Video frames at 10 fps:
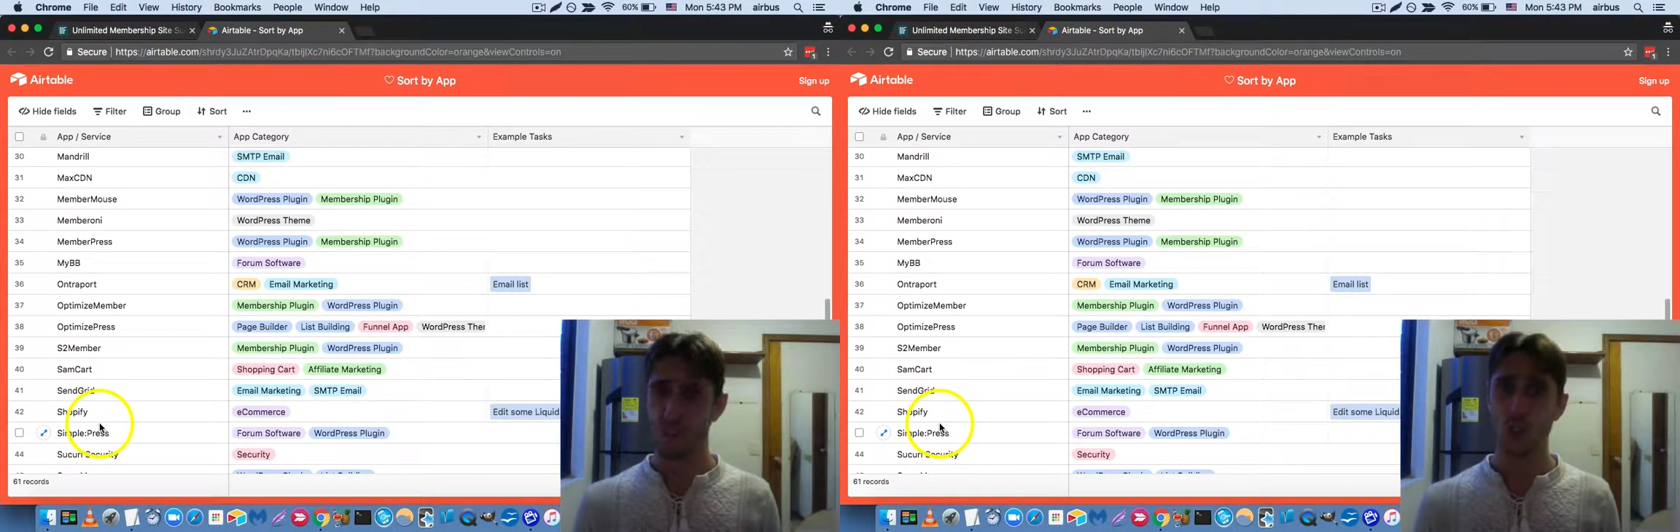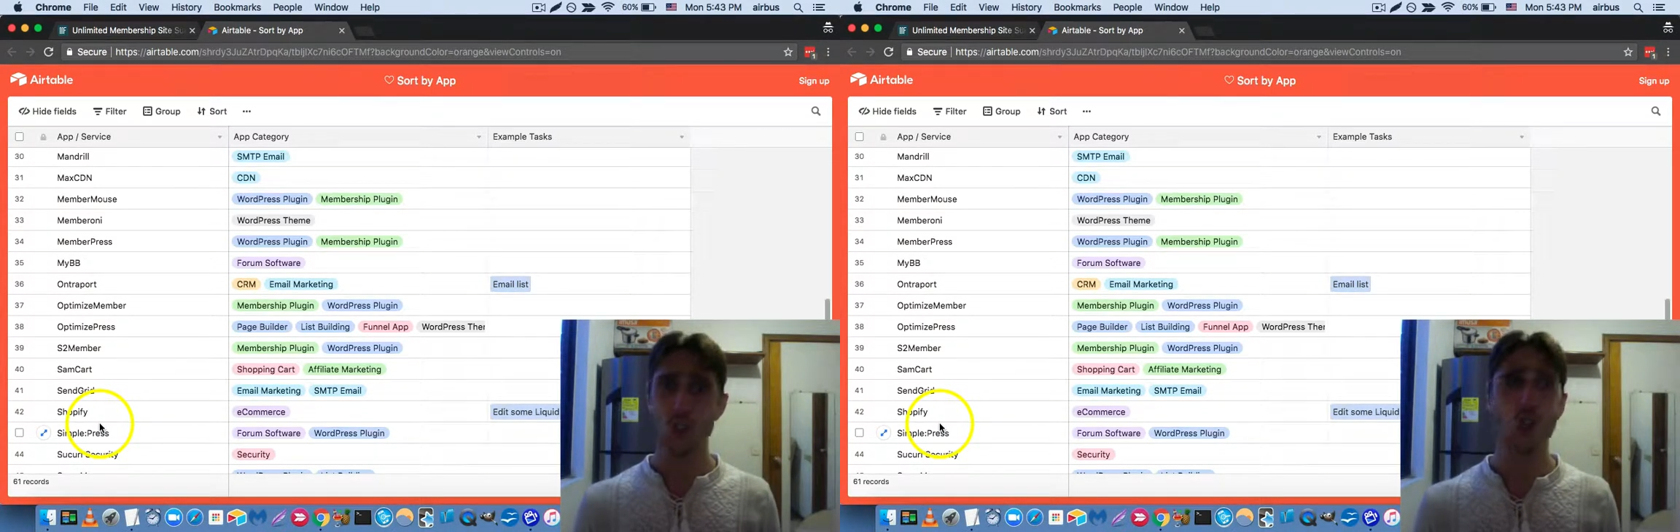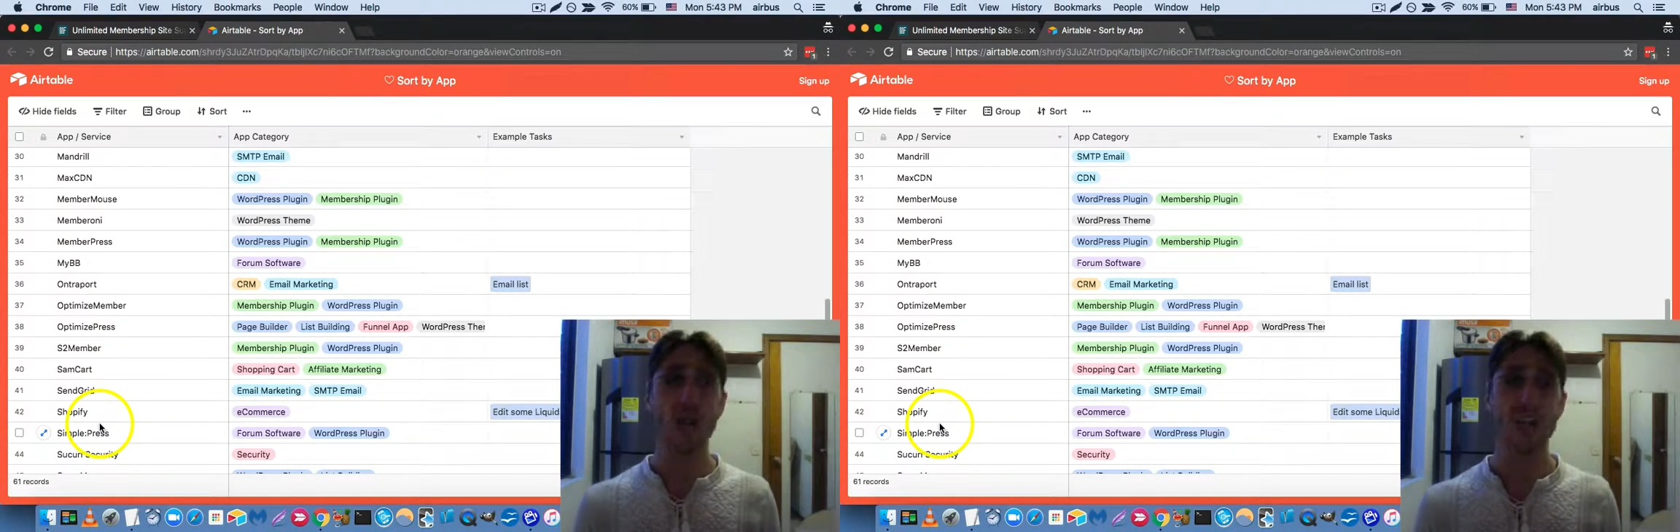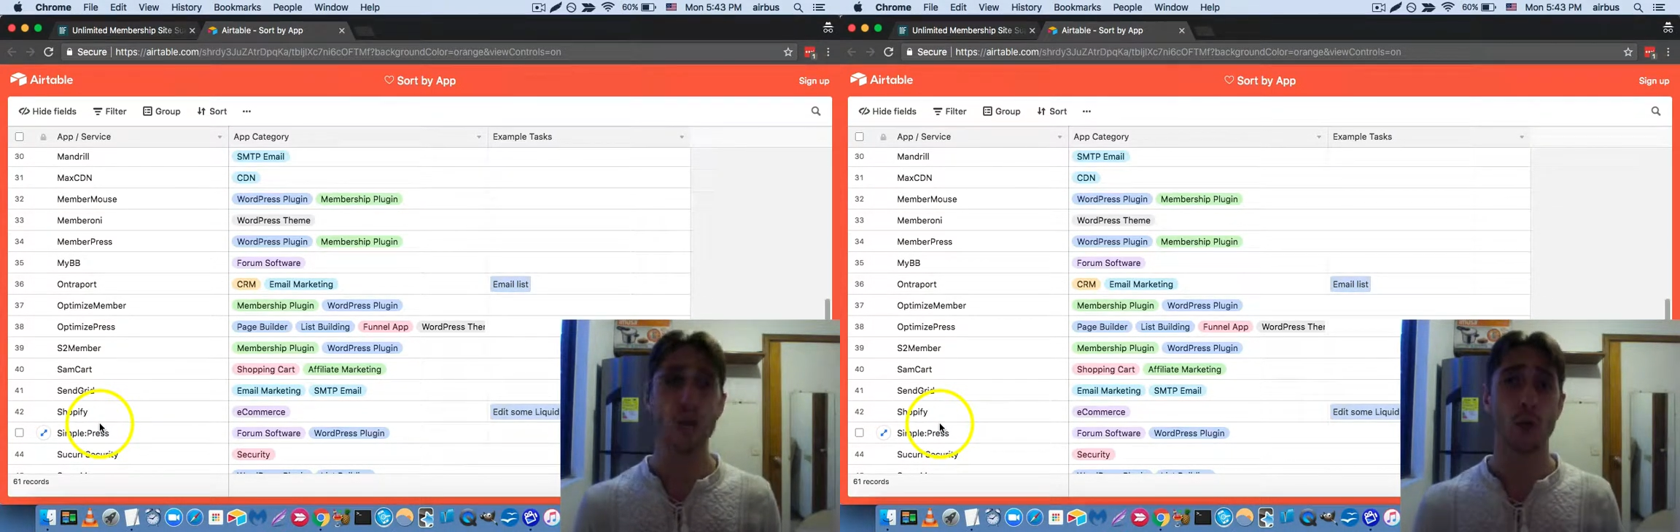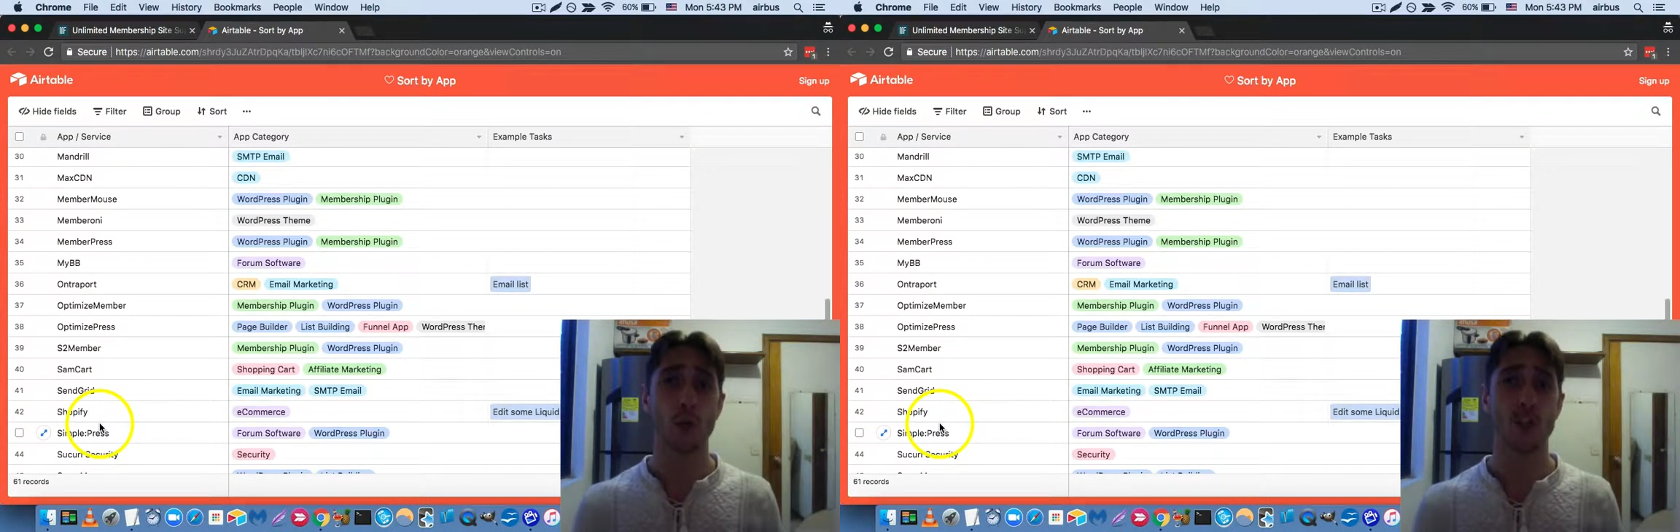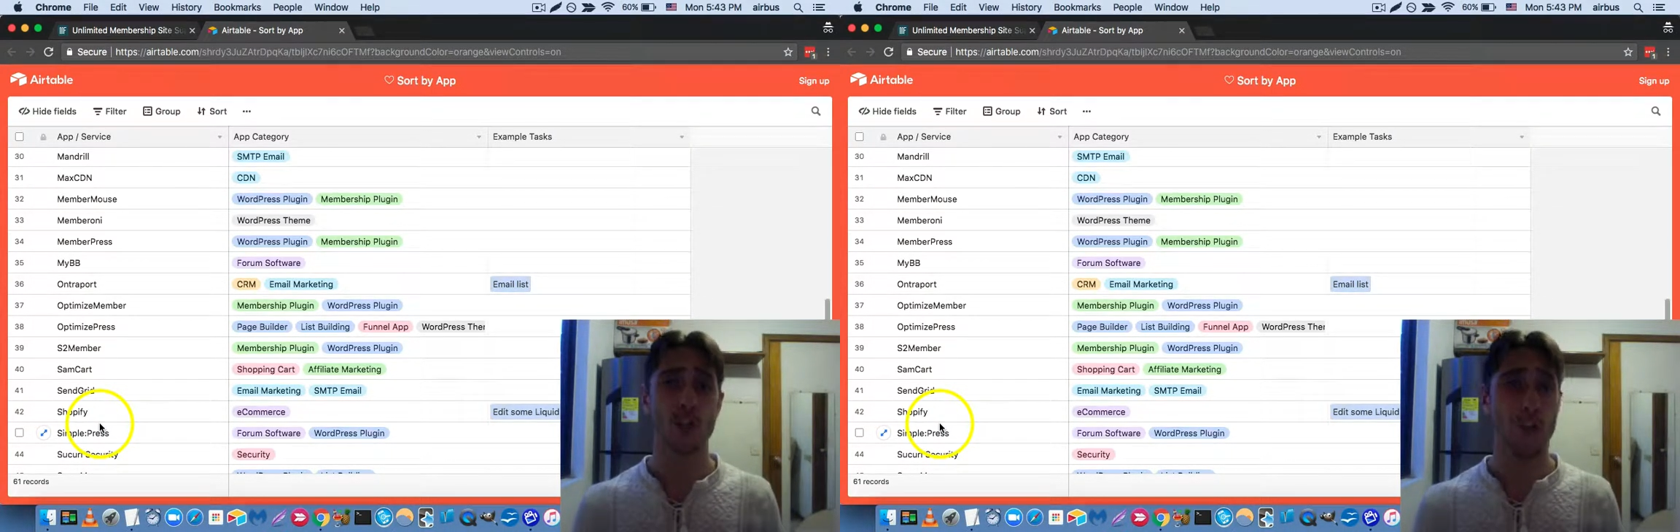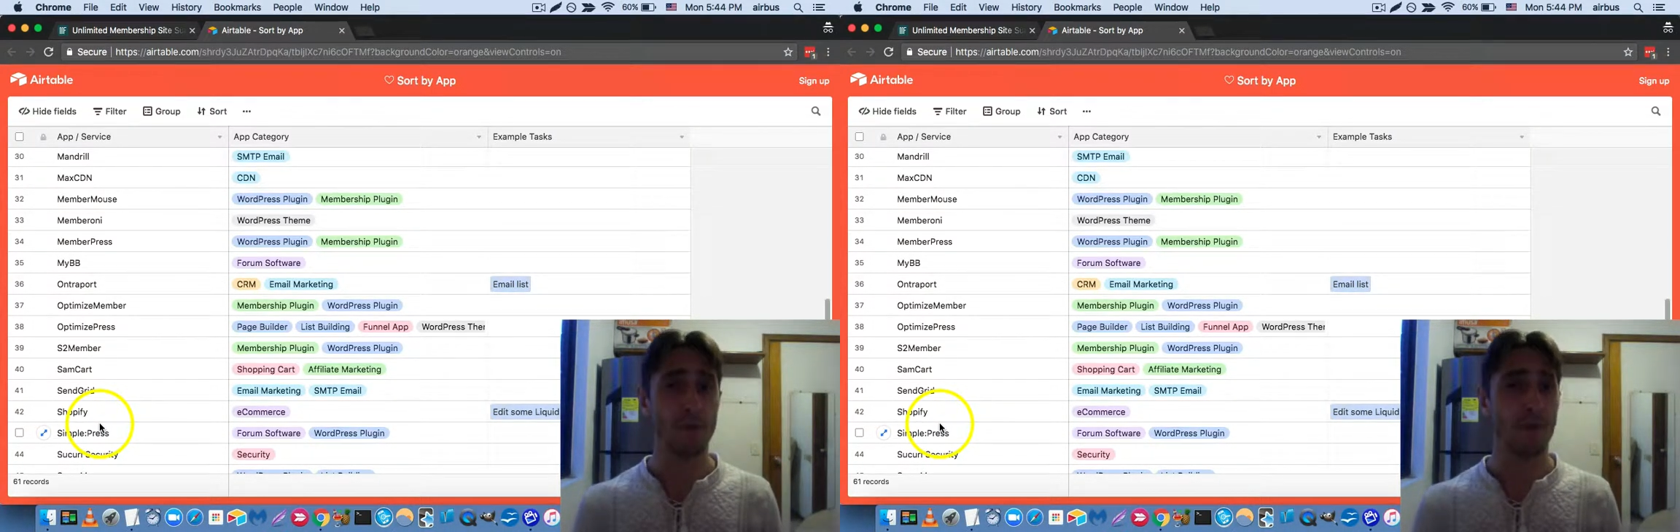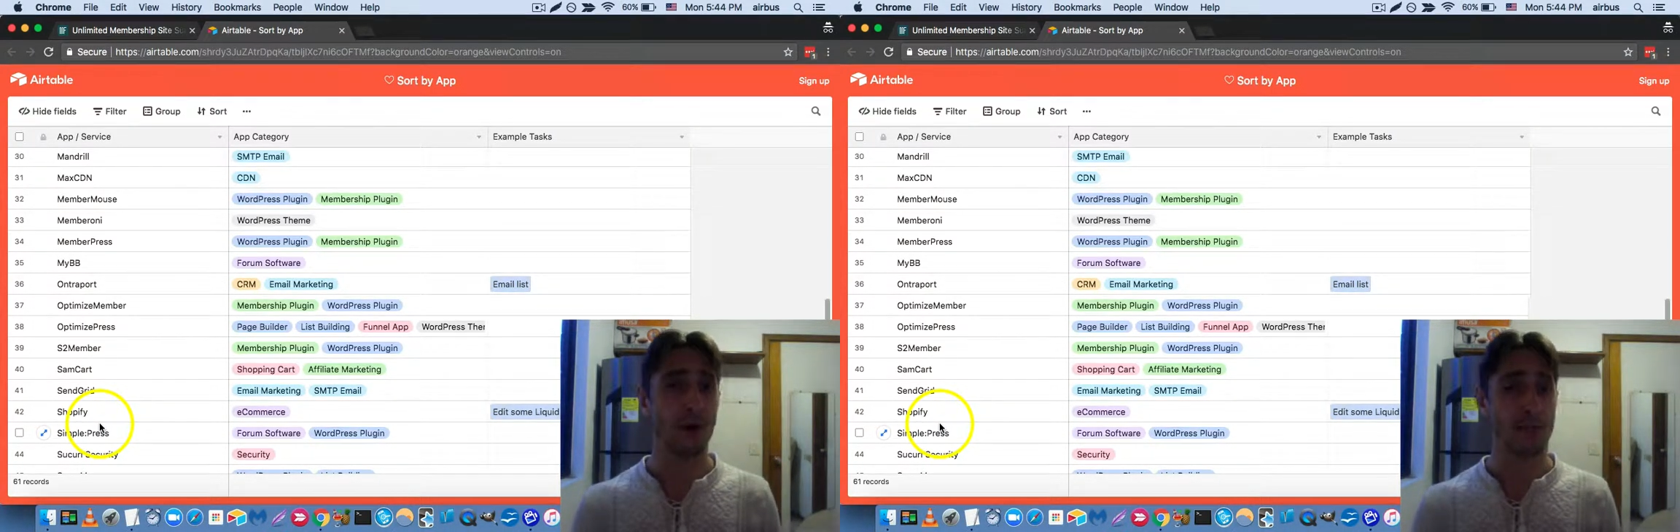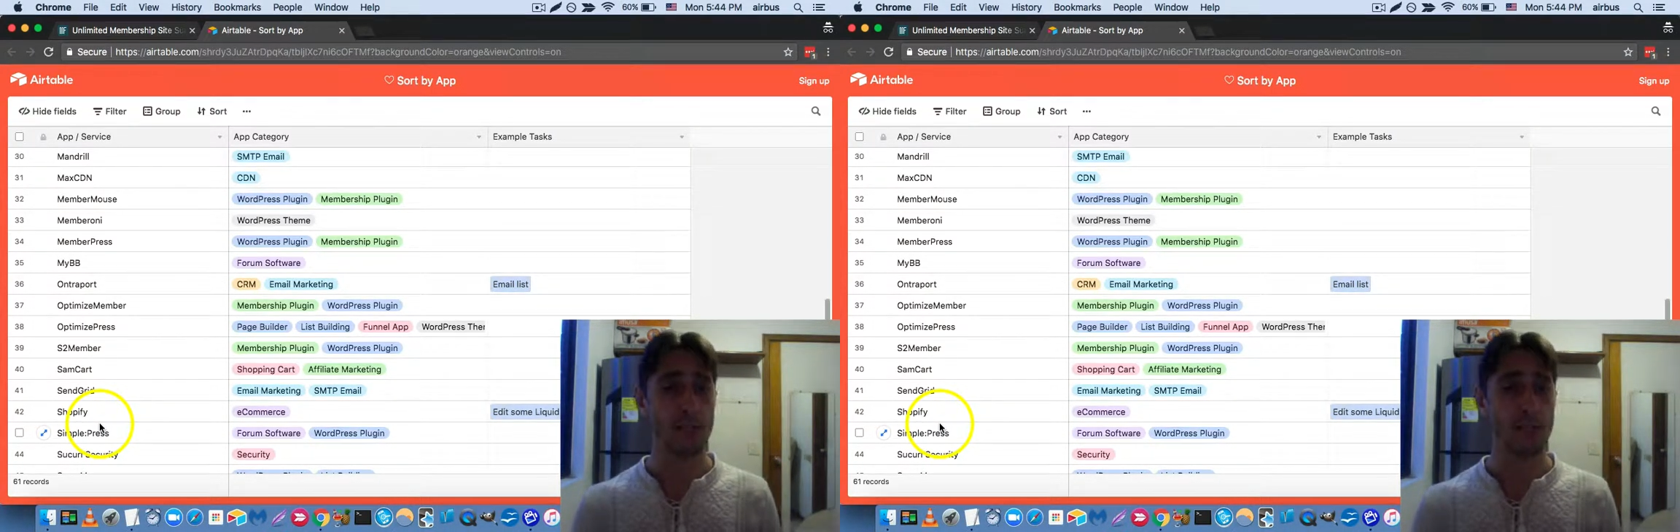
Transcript: do you guys work with Shopify?